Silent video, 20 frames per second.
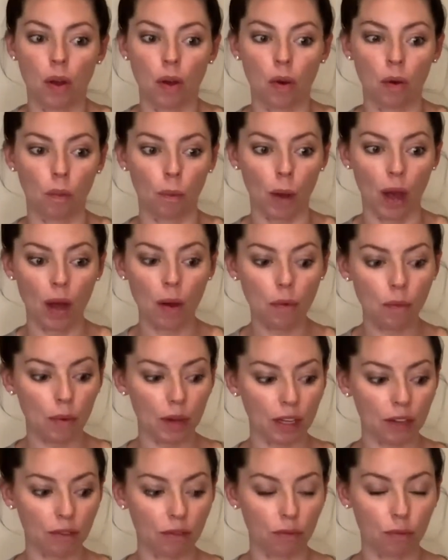well, what
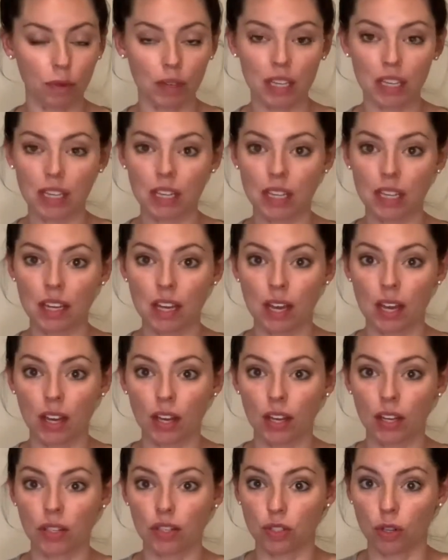if we
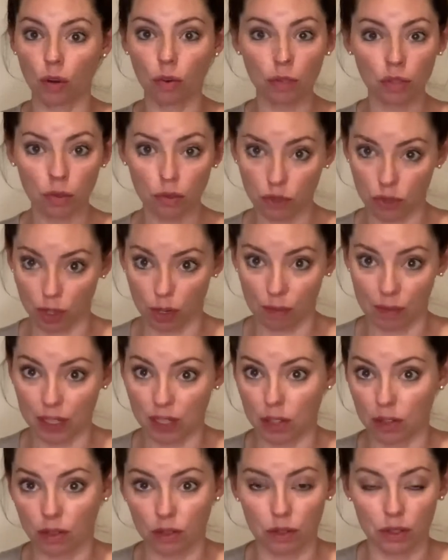don't use our
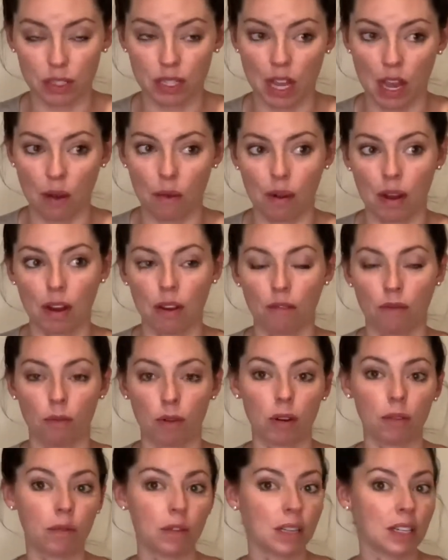materials that way? Or what
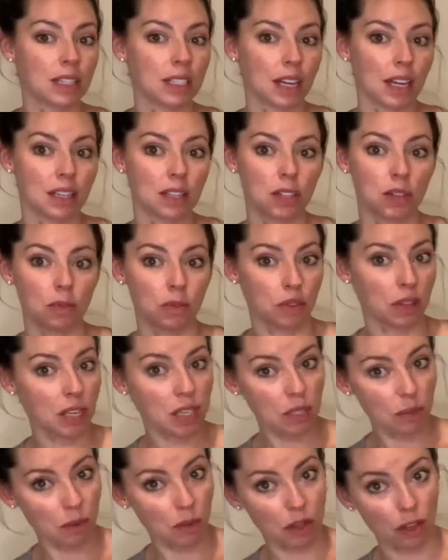if we decide to do this
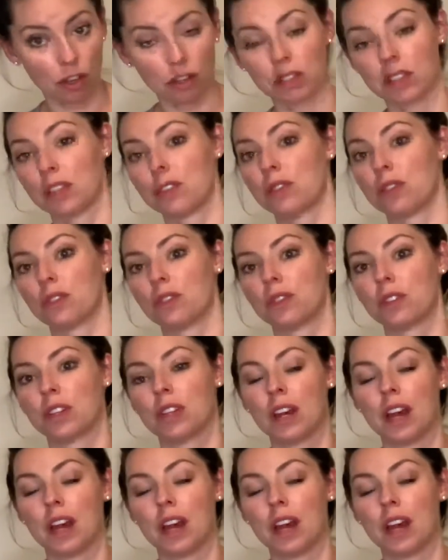with our scissors?